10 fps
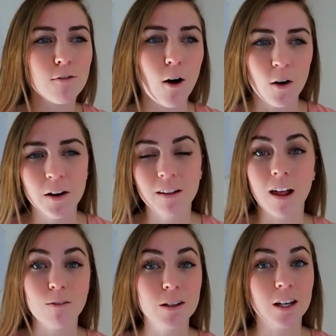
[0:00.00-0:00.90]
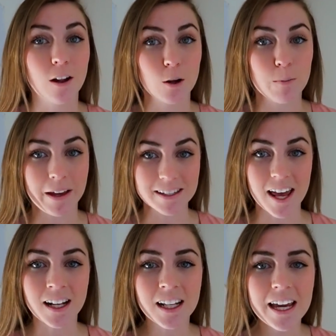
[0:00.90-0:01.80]
fallen in love with the color pink
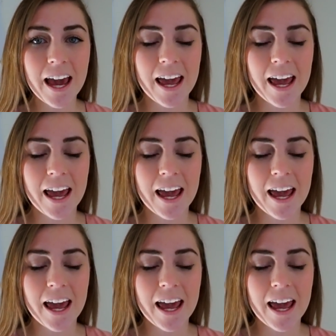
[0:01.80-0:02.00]
suddenly,